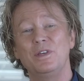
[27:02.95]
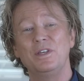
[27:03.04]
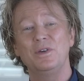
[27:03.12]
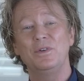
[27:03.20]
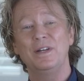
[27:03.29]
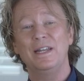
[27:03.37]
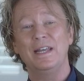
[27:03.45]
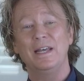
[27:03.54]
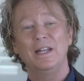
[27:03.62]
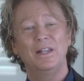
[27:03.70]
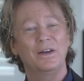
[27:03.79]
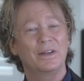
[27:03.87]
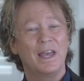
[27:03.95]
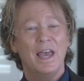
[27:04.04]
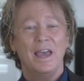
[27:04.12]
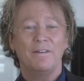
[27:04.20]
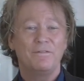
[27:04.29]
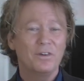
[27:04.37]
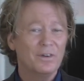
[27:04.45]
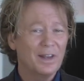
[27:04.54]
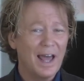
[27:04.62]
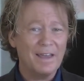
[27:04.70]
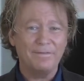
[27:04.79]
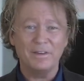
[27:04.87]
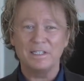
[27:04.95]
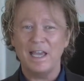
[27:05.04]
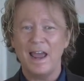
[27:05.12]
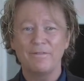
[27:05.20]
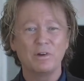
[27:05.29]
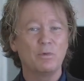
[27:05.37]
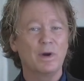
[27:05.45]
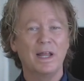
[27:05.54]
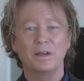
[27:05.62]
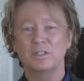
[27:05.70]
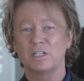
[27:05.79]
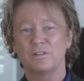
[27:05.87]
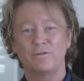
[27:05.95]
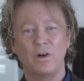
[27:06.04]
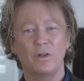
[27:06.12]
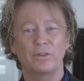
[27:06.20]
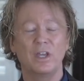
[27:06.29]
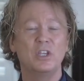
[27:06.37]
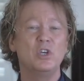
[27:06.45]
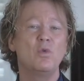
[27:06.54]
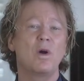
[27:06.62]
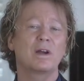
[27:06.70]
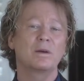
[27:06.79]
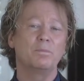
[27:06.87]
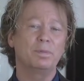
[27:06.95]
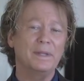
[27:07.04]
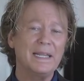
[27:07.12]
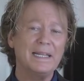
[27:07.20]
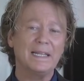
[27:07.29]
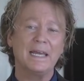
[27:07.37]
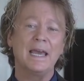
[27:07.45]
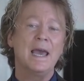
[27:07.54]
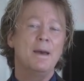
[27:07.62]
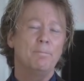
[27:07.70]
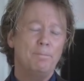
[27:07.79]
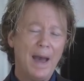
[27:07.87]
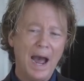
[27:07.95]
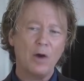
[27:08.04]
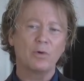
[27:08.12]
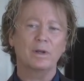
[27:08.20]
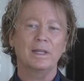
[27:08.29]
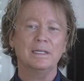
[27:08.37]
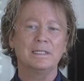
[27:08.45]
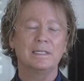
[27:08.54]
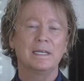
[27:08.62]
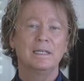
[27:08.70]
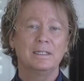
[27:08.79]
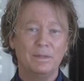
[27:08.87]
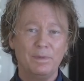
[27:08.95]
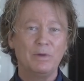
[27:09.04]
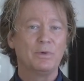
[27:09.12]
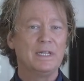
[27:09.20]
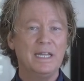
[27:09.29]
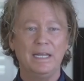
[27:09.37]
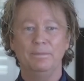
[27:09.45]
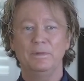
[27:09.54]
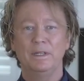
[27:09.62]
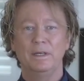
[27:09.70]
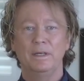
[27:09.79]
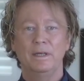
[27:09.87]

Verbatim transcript: a unity. Look, if your life is everyone else's fault, then you are completely powerless to be redeemed.